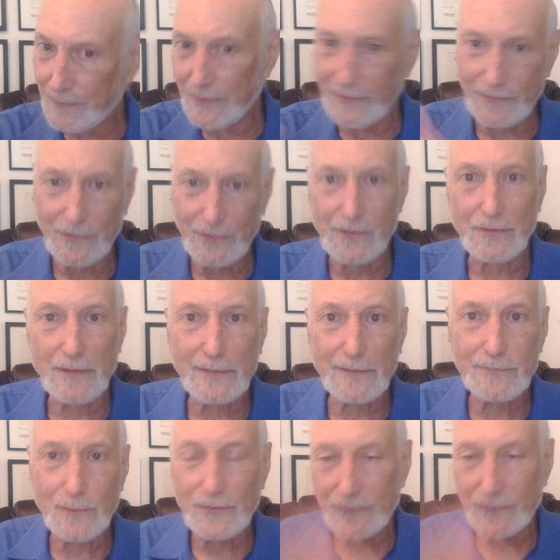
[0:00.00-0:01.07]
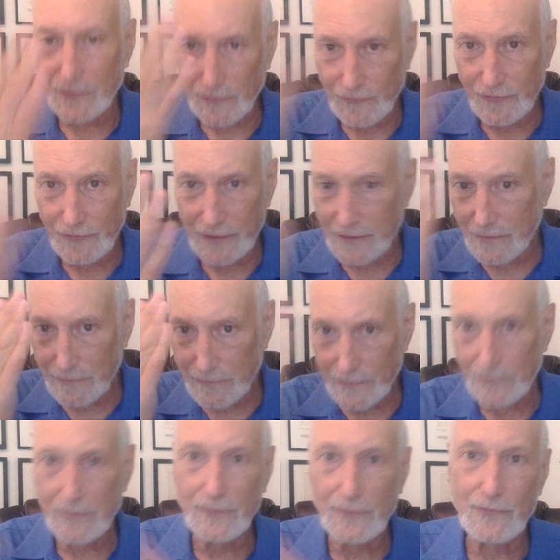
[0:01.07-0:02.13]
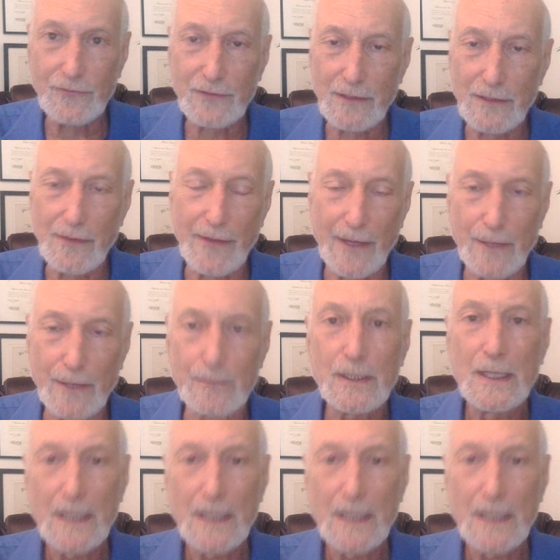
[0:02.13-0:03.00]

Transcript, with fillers: so your loved ones can see you, you can see them.